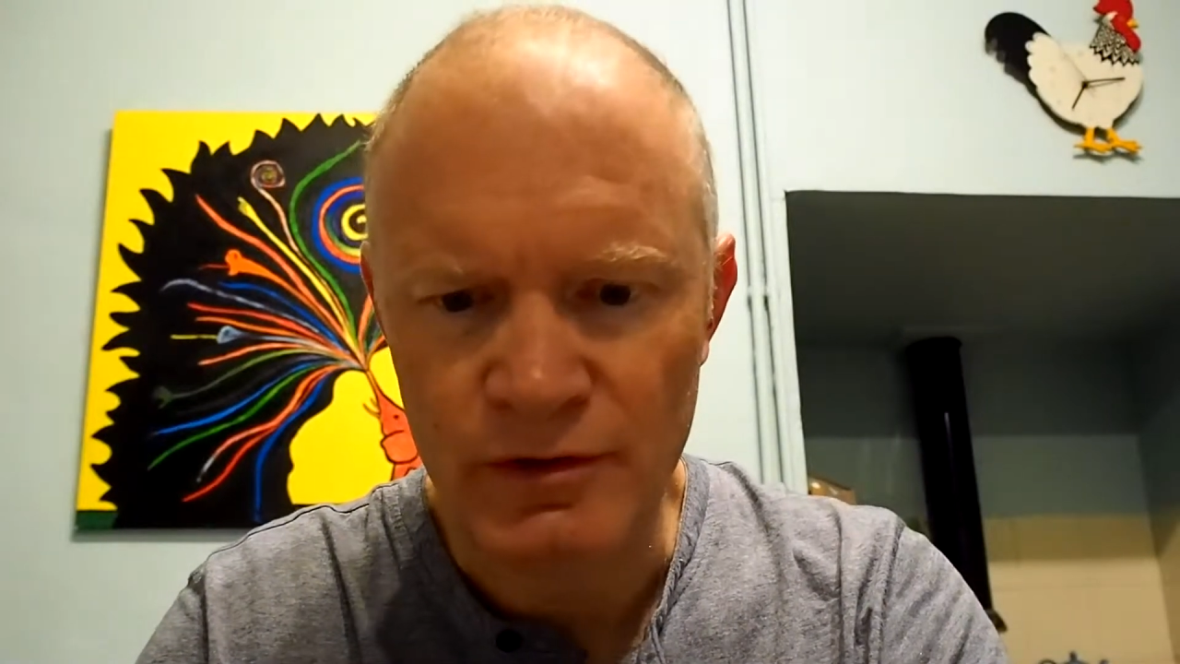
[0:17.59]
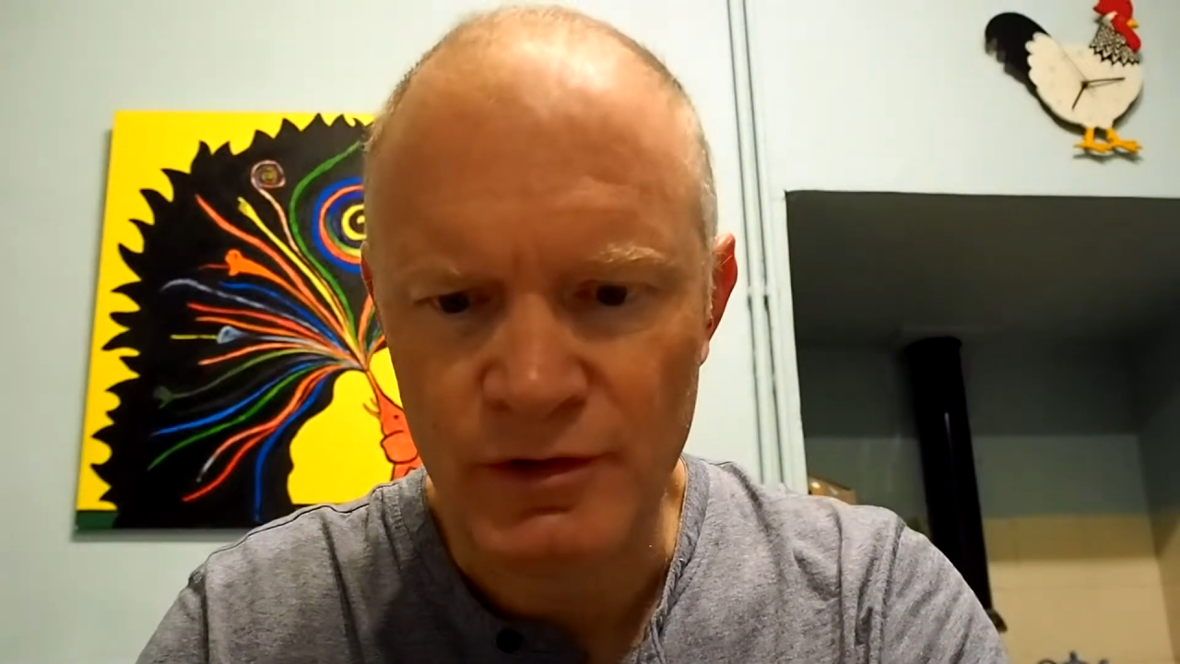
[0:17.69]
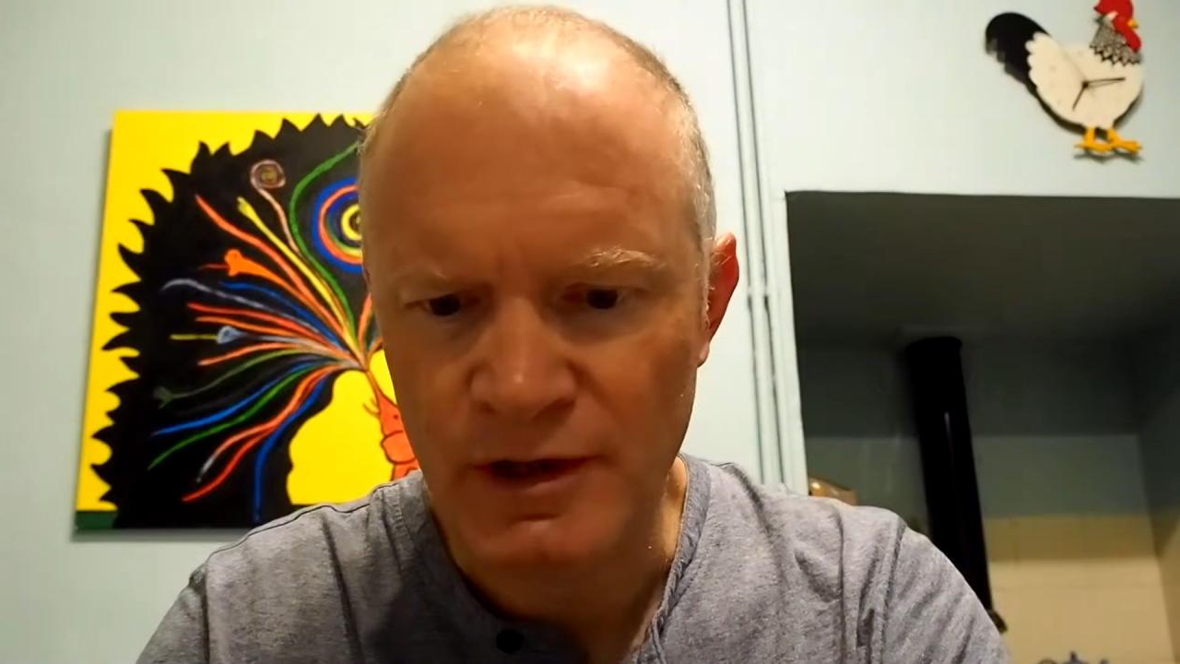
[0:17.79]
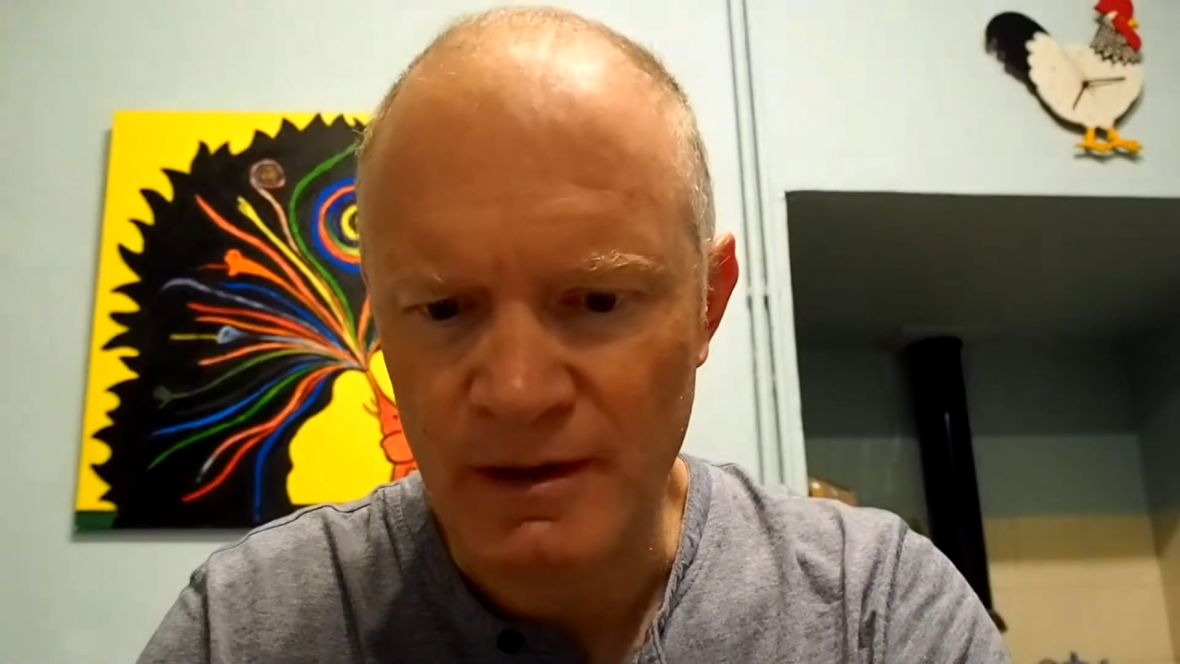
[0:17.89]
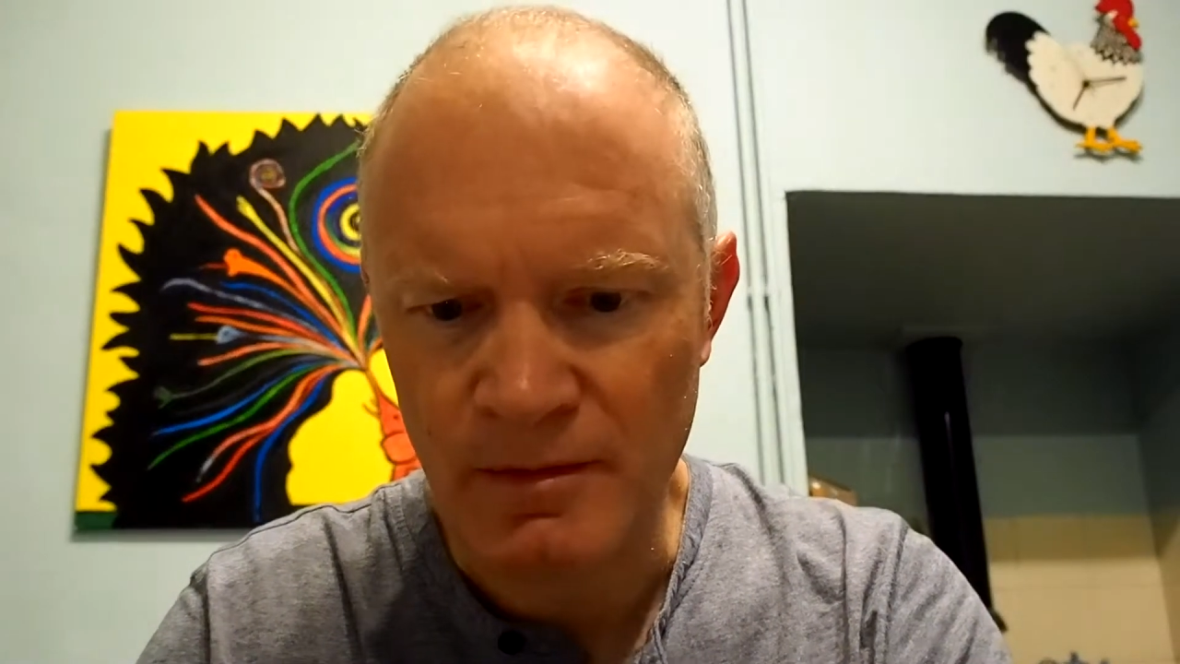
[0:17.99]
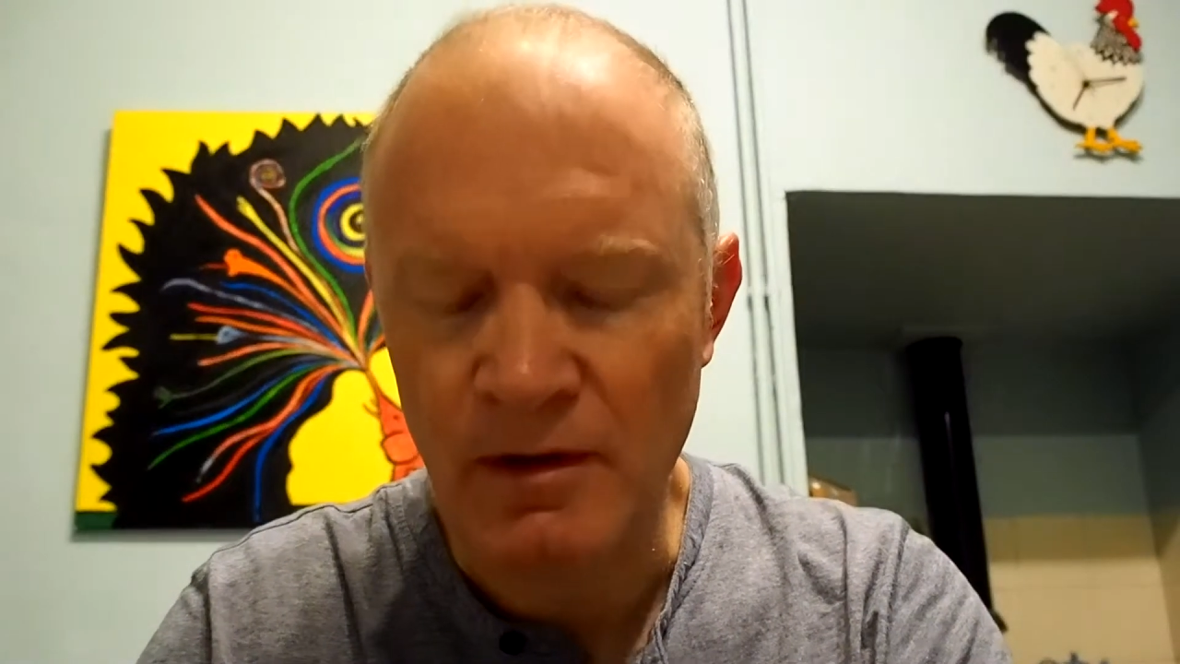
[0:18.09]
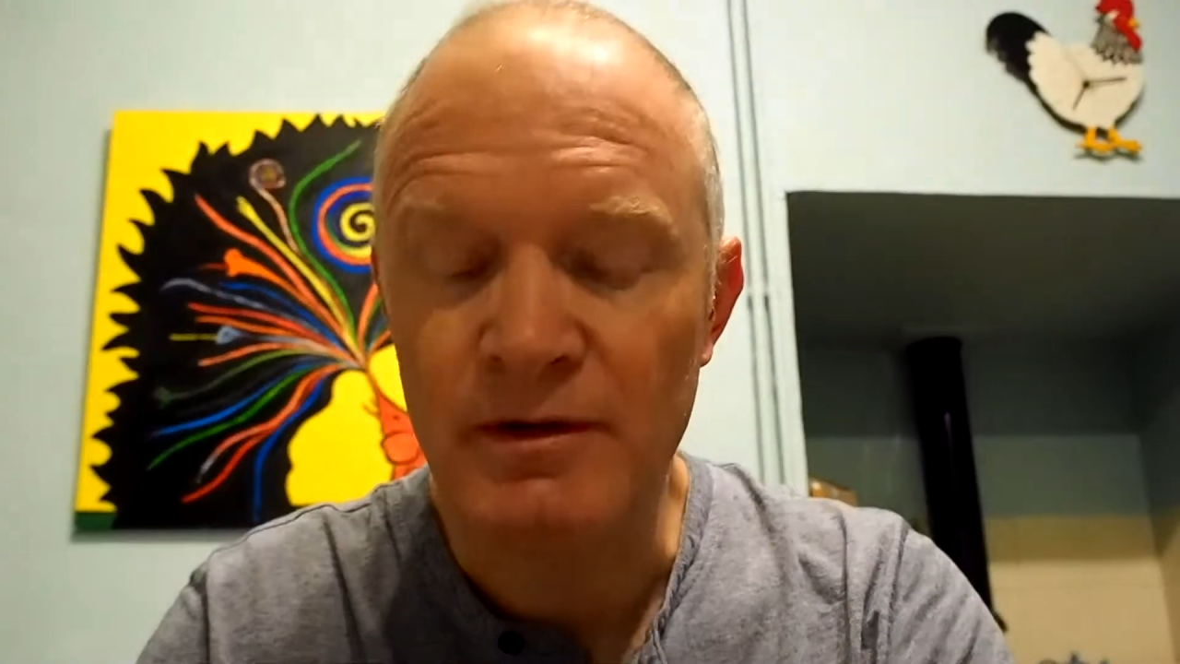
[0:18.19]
to take my...